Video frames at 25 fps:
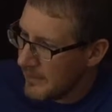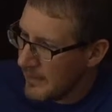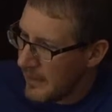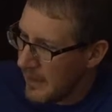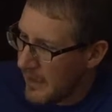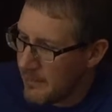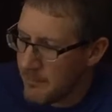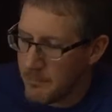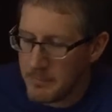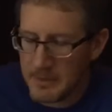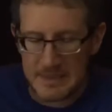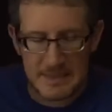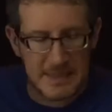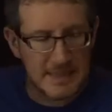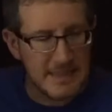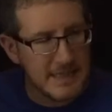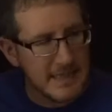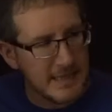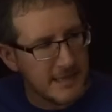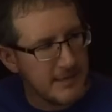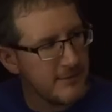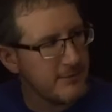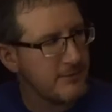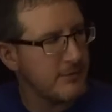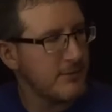I
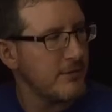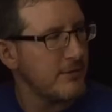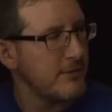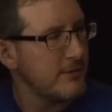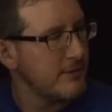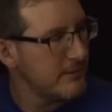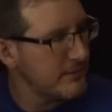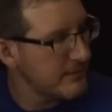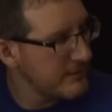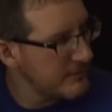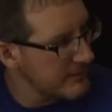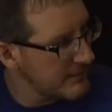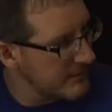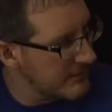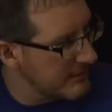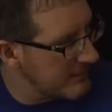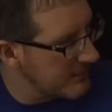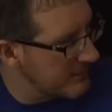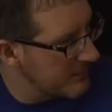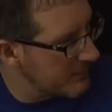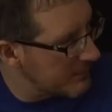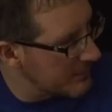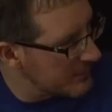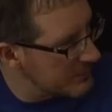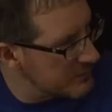believe,
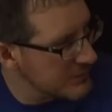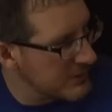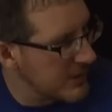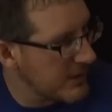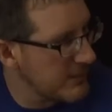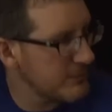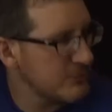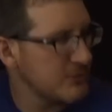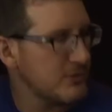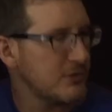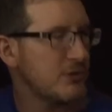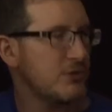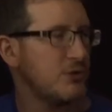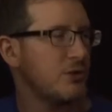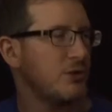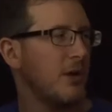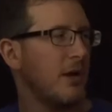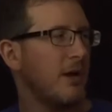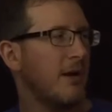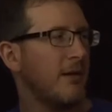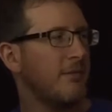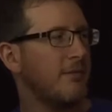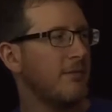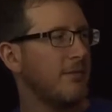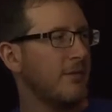push comes to
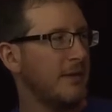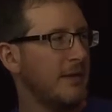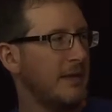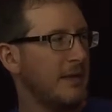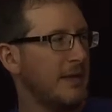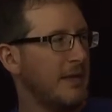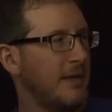shove,